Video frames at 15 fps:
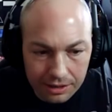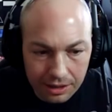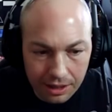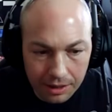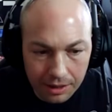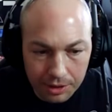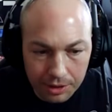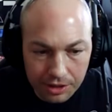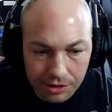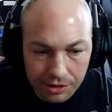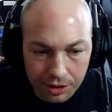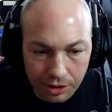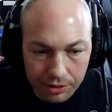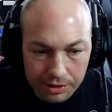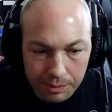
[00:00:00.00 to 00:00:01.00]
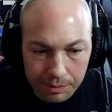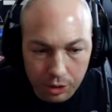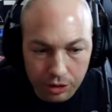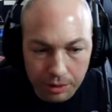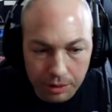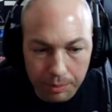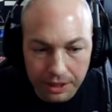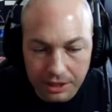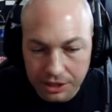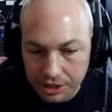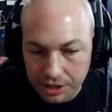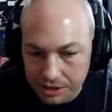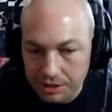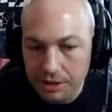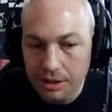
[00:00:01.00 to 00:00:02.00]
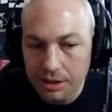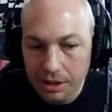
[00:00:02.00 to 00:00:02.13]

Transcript: because you can always mute it, but just